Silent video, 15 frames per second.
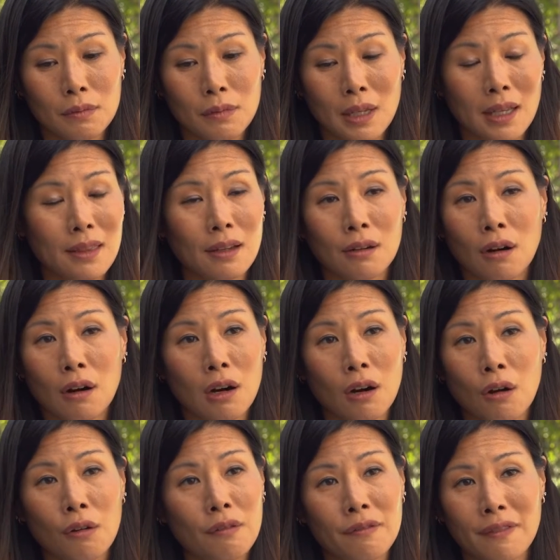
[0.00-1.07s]
like they're our
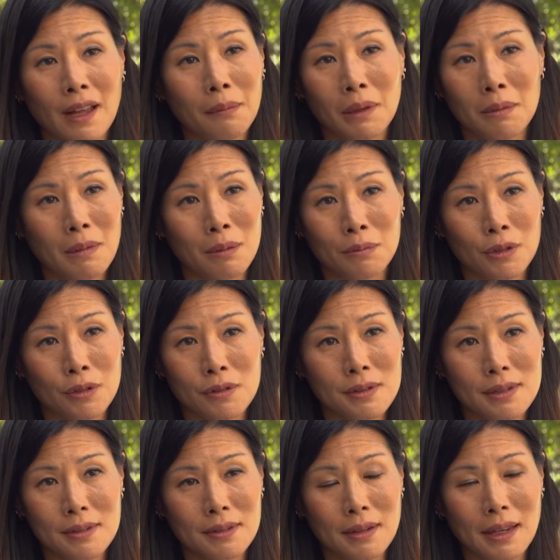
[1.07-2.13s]
own family
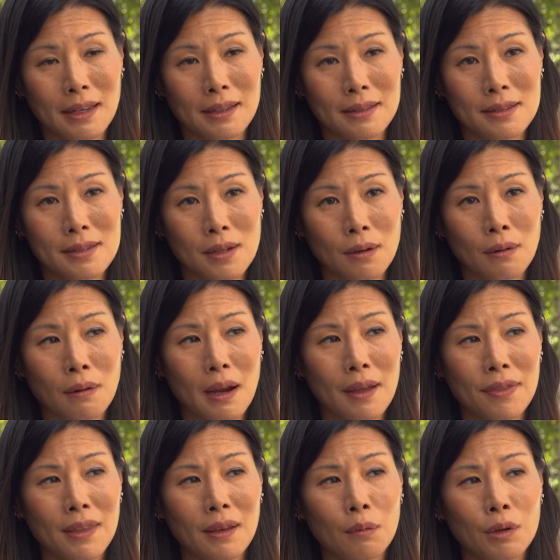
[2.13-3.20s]
members. And so I
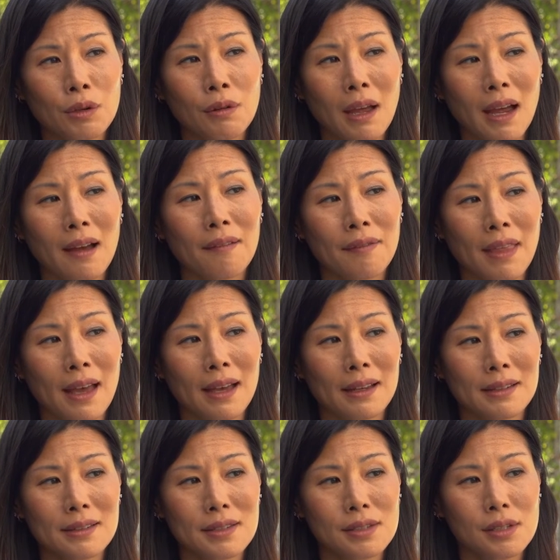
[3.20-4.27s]
think when you have
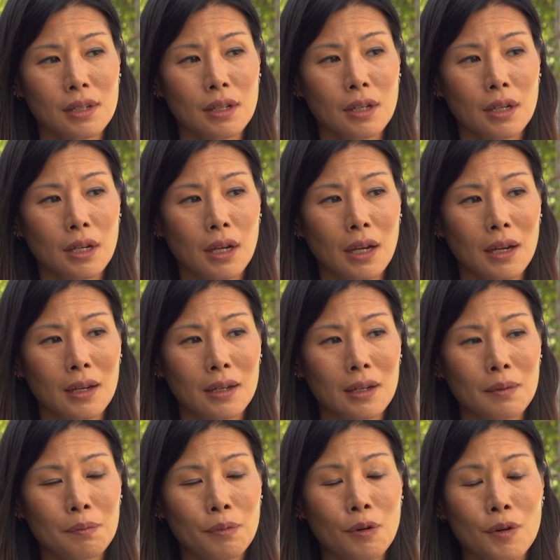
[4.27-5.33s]
that
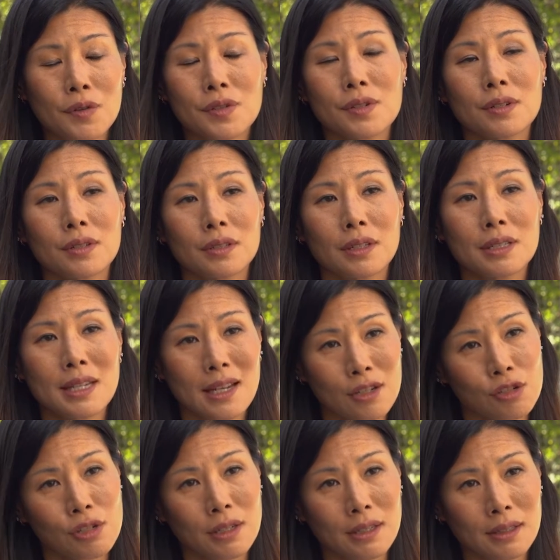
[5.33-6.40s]
personal
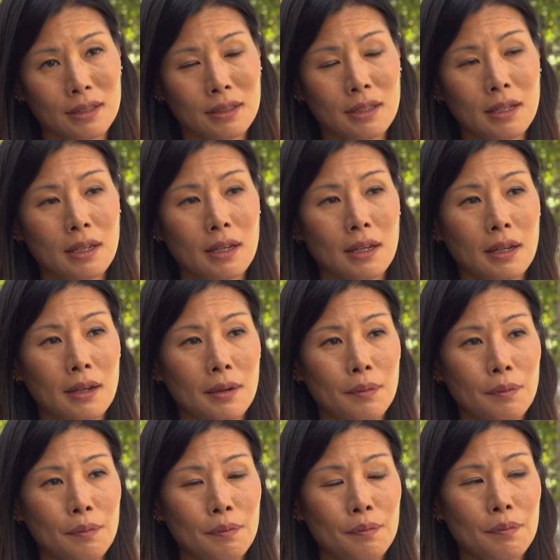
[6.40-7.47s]
attention,
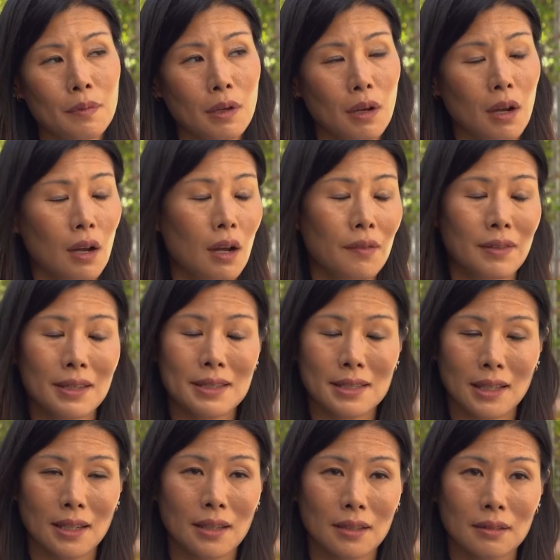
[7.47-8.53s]

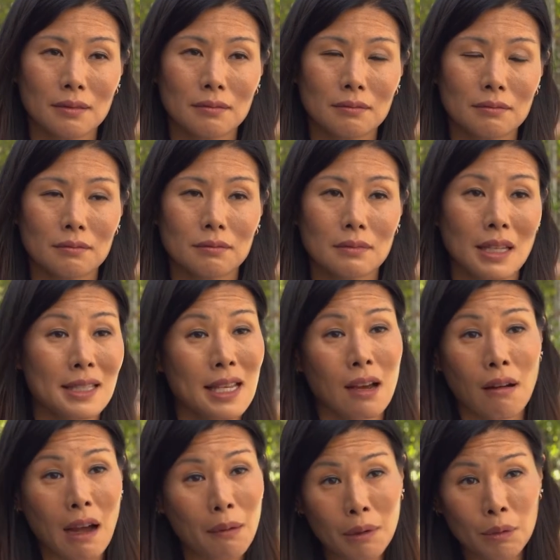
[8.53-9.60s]
obviously that's how
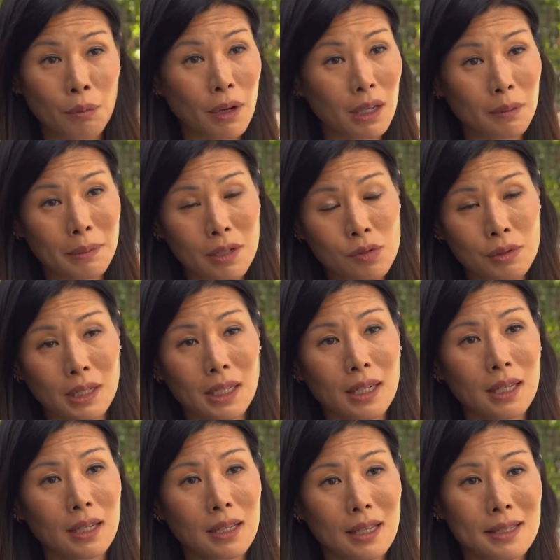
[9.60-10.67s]
I would want to be
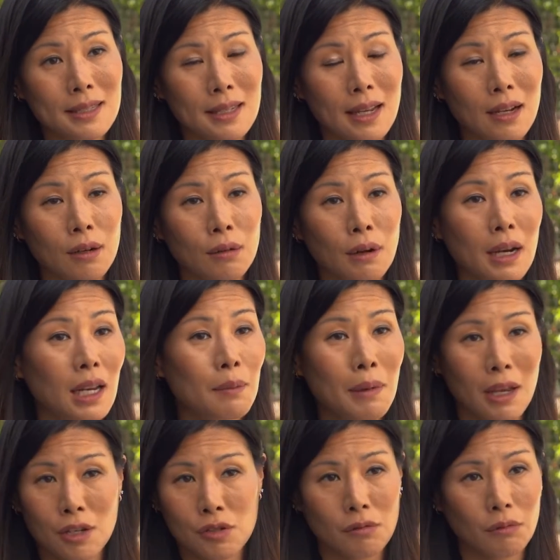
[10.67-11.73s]
treated. That's how any
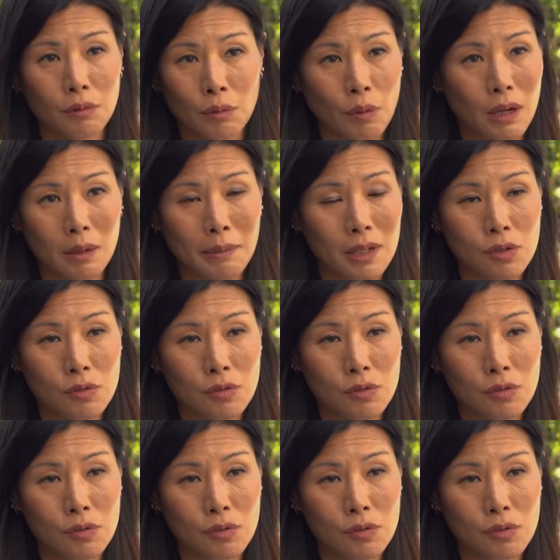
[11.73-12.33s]
patient would want to be